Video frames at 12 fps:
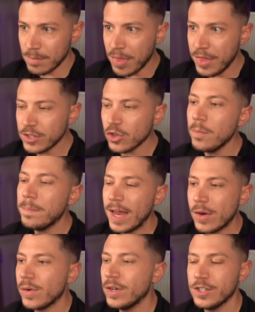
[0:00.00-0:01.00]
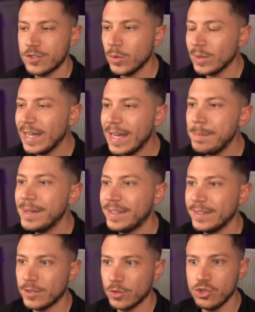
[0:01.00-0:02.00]
this comparer is not
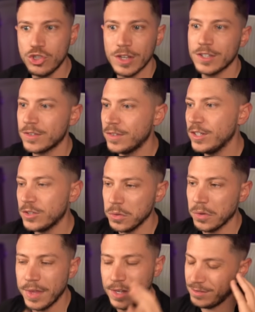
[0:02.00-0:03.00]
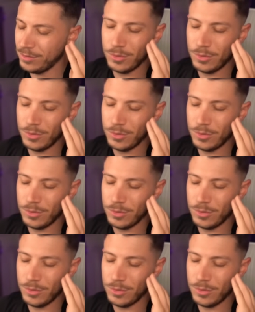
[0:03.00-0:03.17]
limited to just these two things.